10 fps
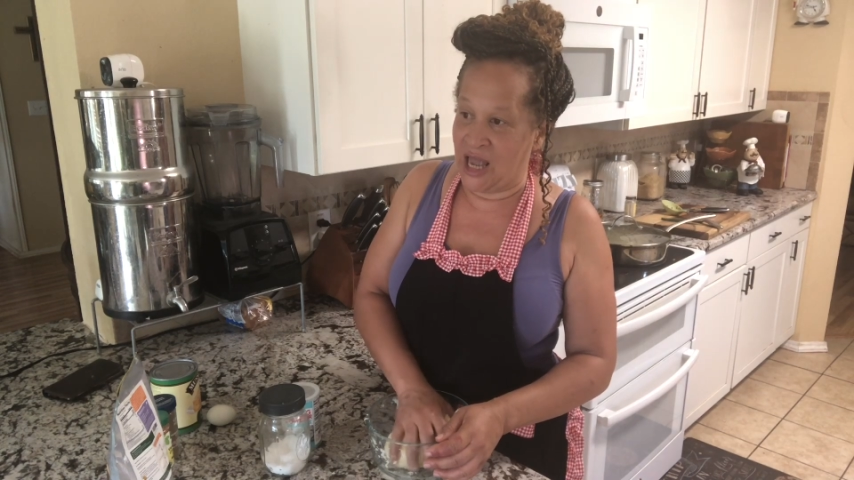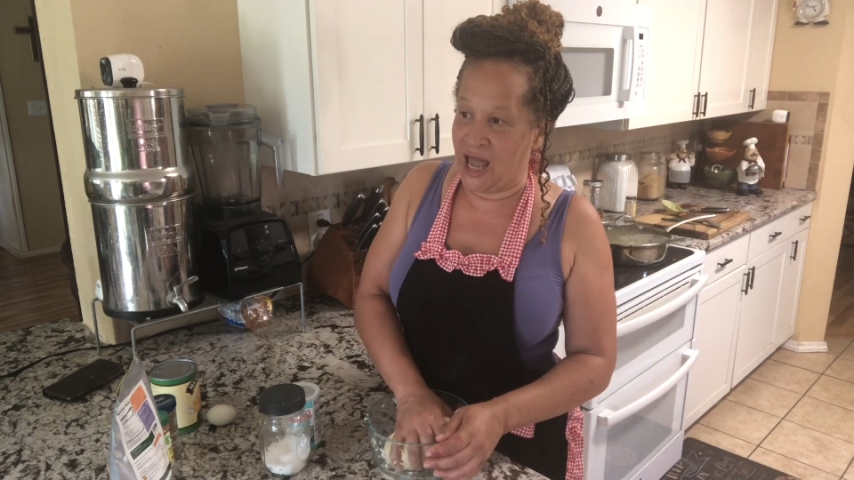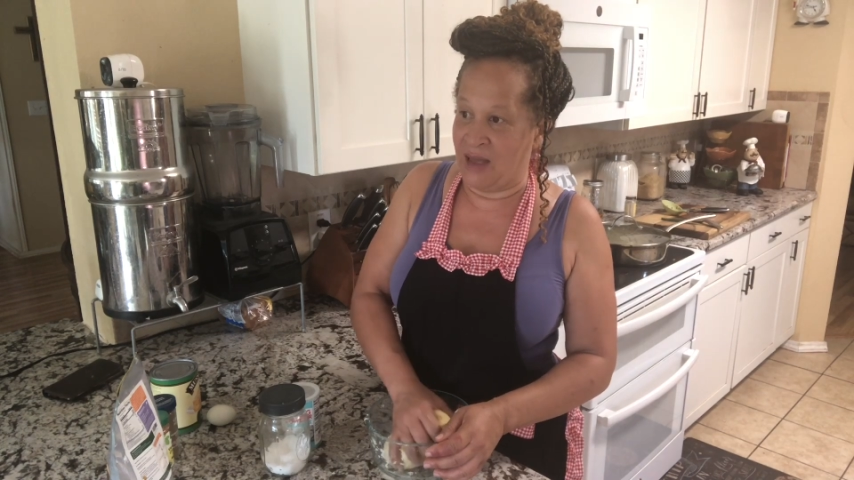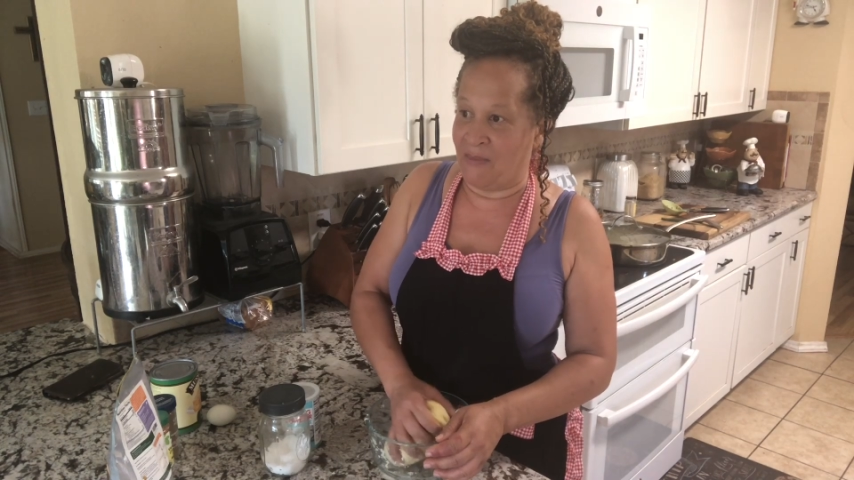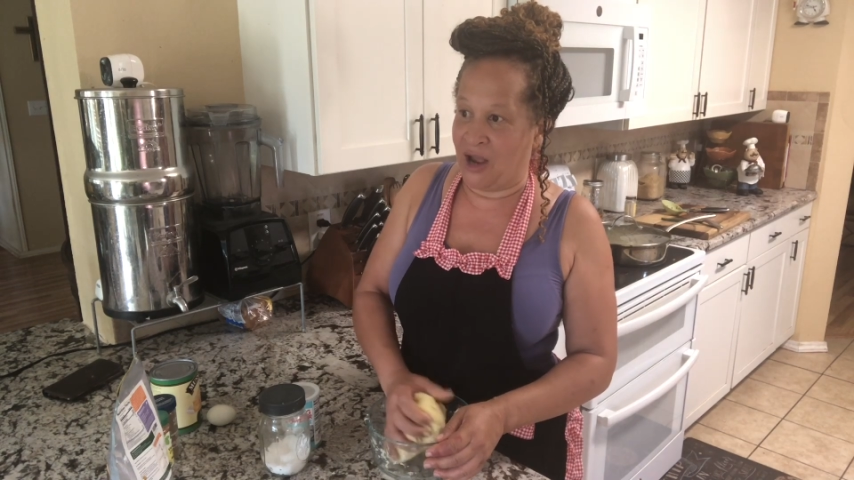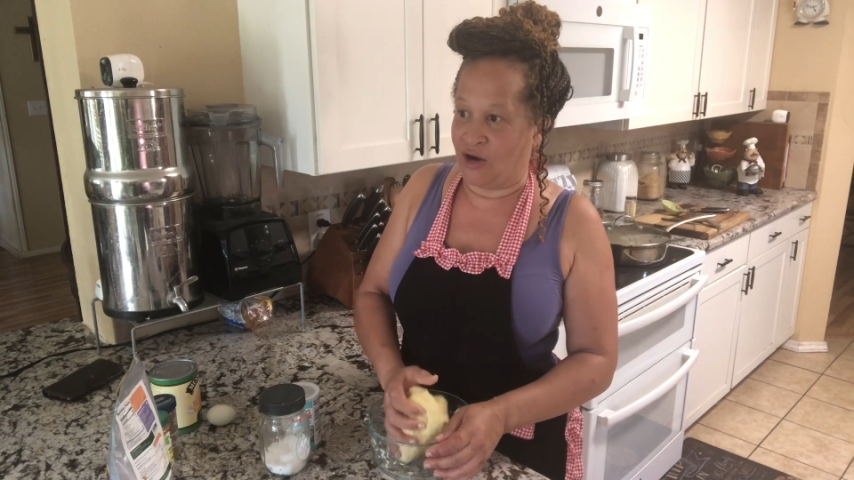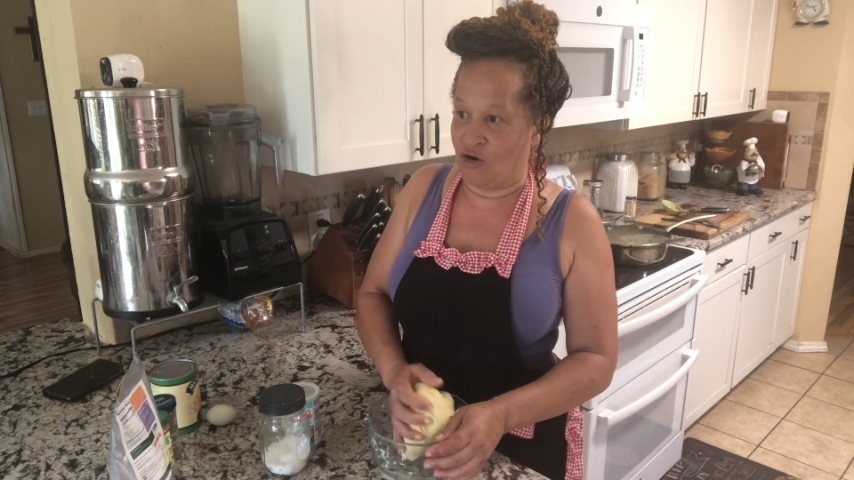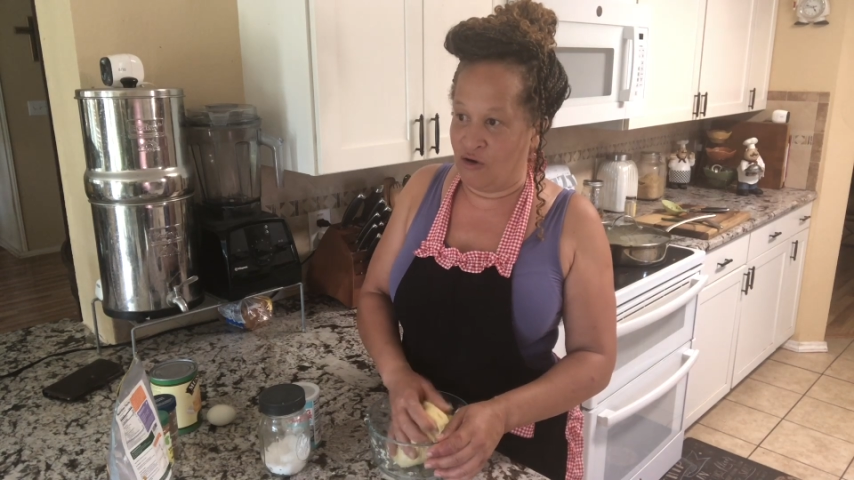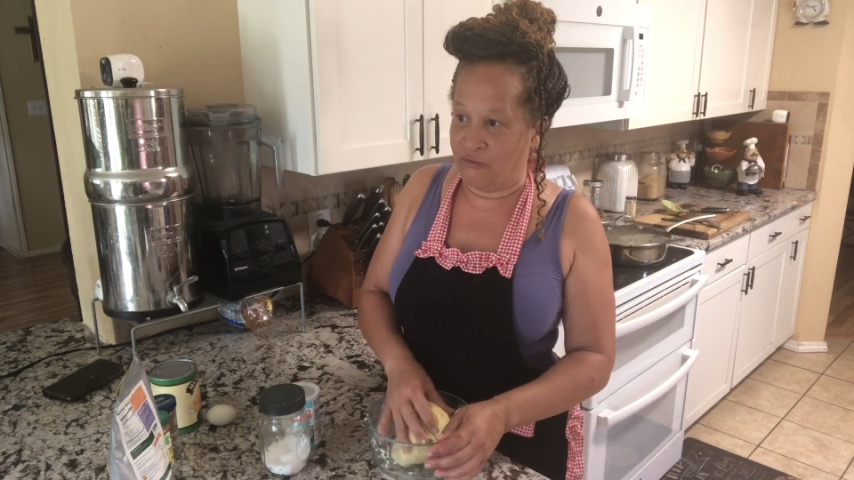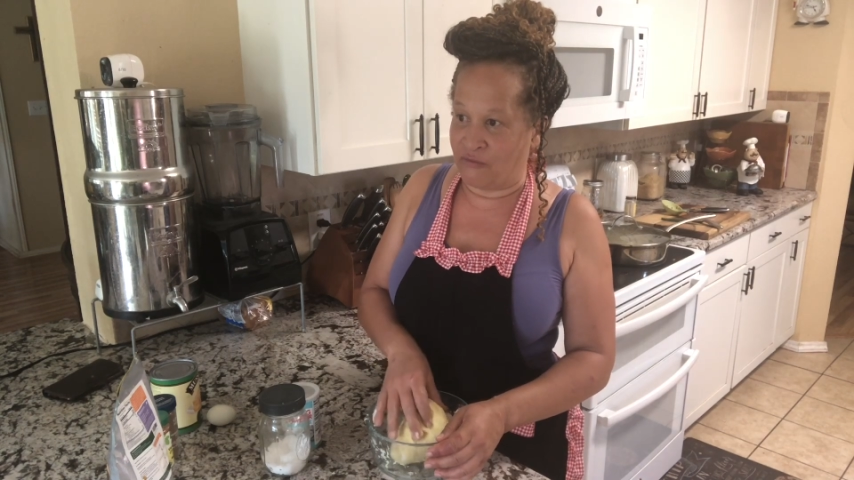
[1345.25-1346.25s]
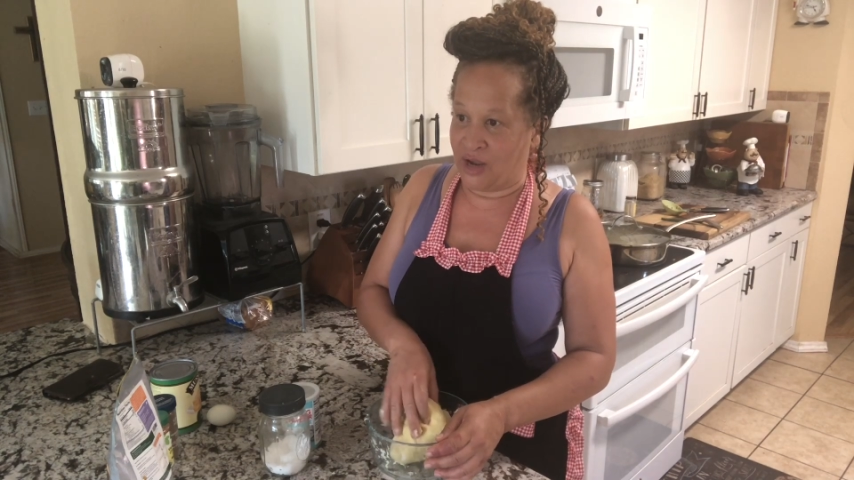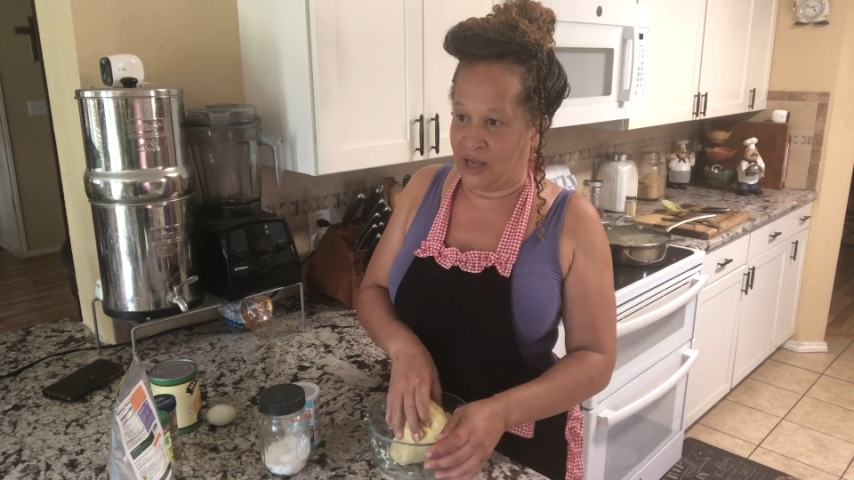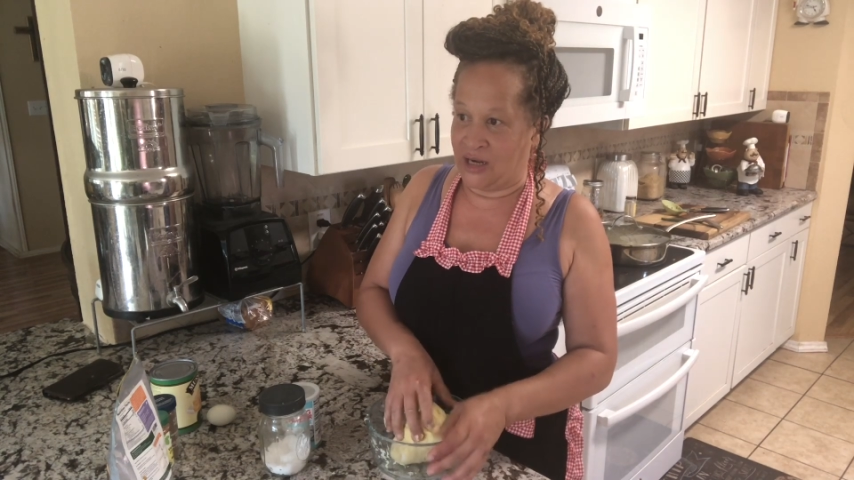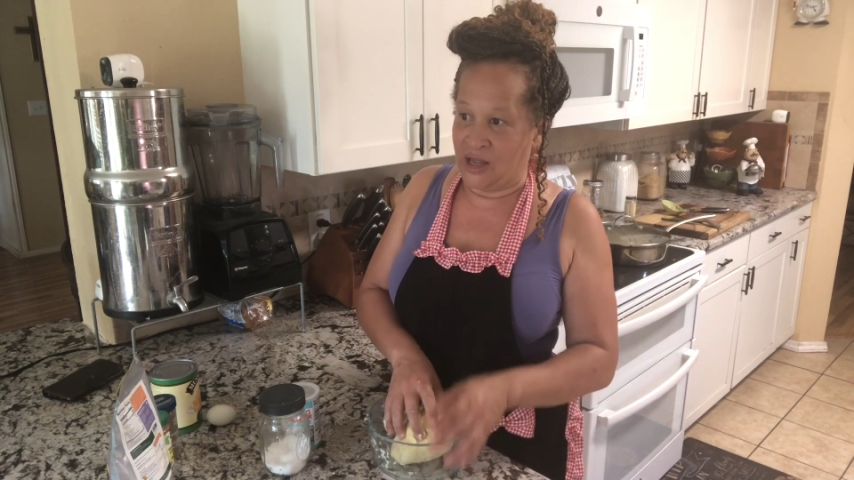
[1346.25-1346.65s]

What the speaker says: and my girlfriend,